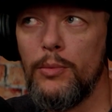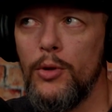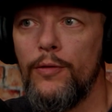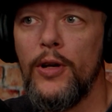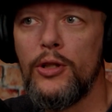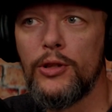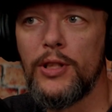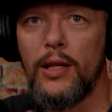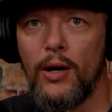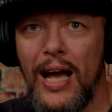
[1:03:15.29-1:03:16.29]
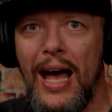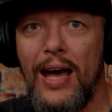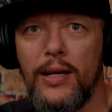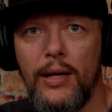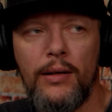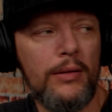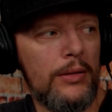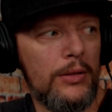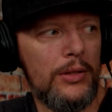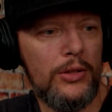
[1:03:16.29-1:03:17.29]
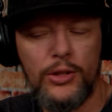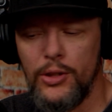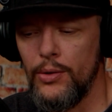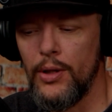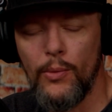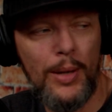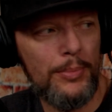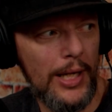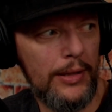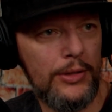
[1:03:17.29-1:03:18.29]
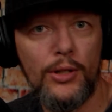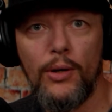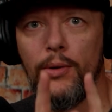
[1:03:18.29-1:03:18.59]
new features that they're adding to the website. So